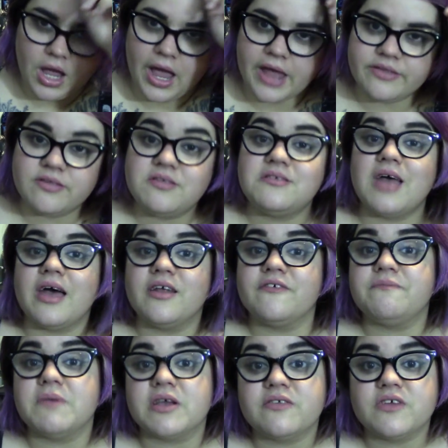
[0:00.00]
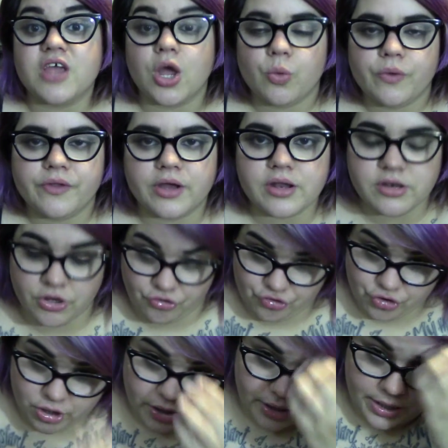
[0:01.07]
instead of mixing it with
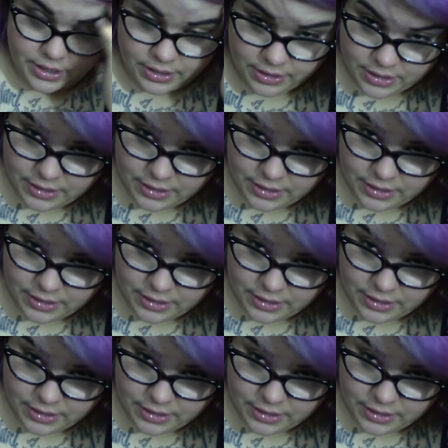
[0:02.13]
conditioner, and it